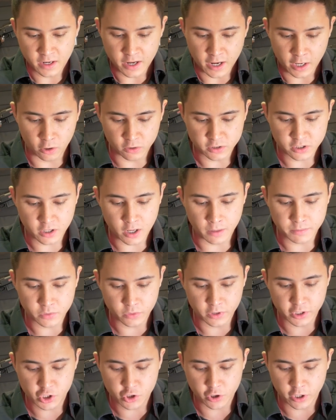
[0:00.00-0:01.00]
It also comes
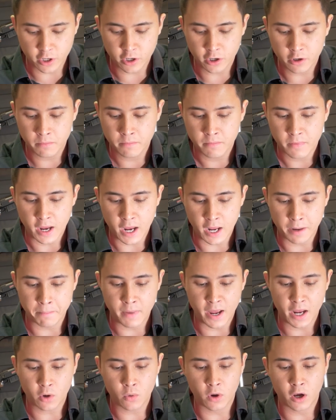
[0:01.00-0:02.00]
with a trigger and
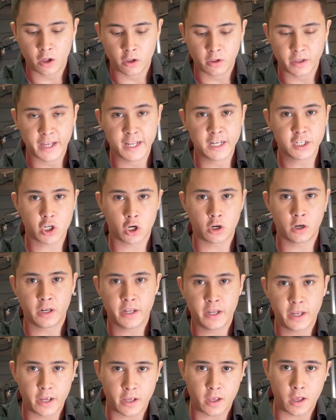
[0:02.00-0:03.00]
magwell.
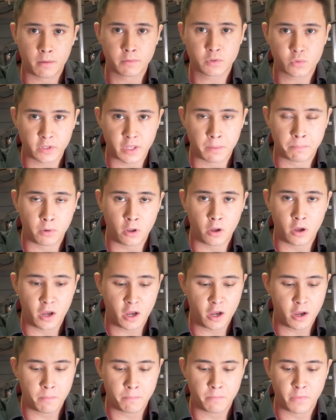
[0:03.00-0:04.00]
Internally, it comes with the
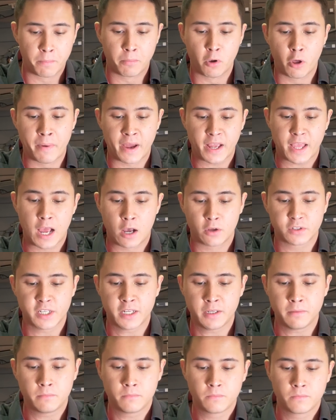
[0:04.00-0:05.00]
blowback
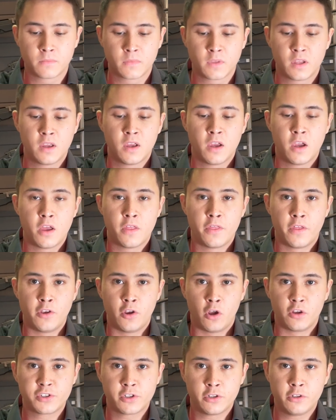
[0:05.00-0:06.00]
housing, the
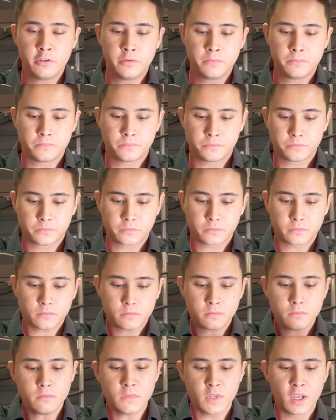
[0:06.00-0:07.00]
nozzle,
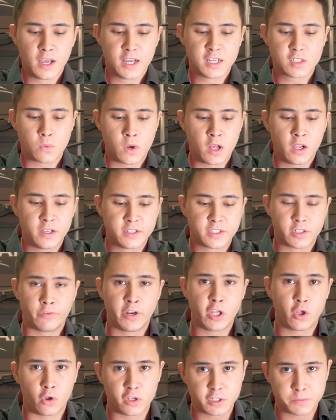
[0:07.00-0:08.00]
as well as the
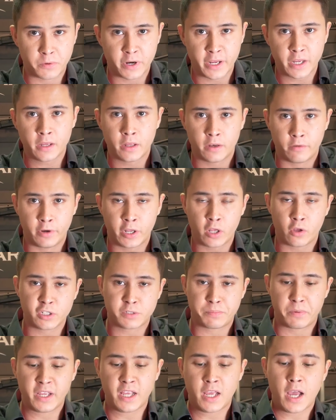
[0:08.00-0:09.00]
recoil spring and recoil
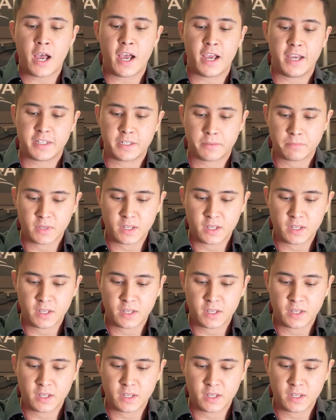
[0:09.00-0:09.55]
spring guide.